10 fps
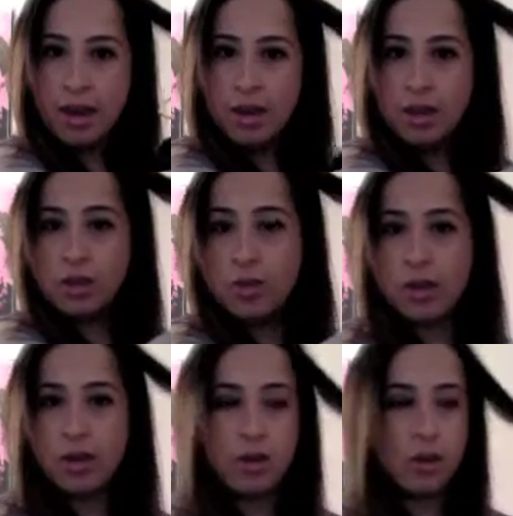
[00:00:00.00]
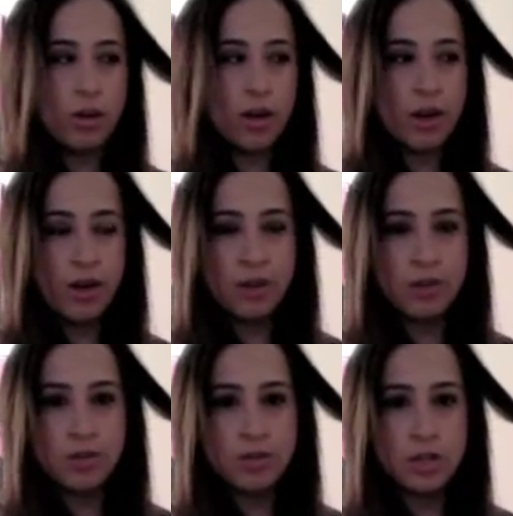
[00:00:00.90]
you want to curl your hair in the
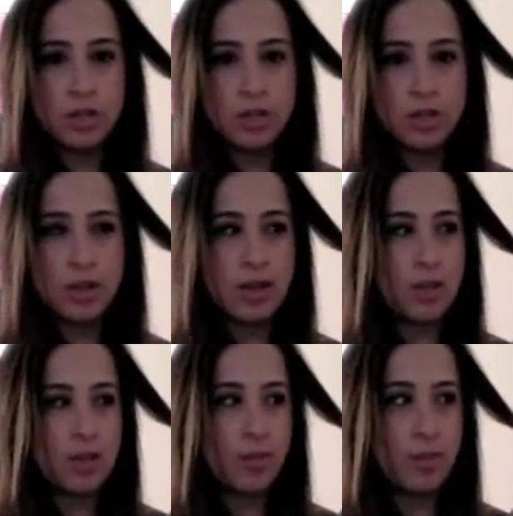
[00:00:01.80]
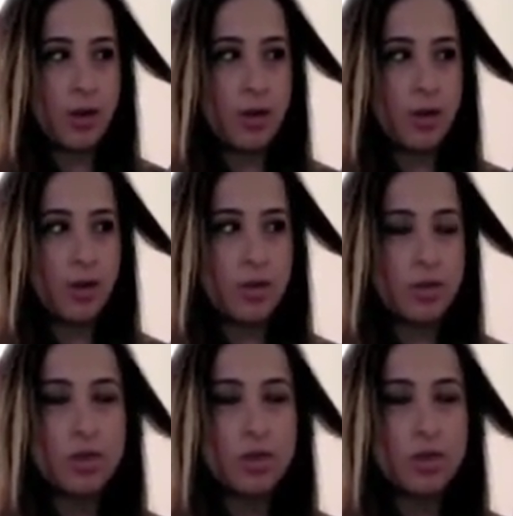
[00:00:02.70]
direction that the barrel goes.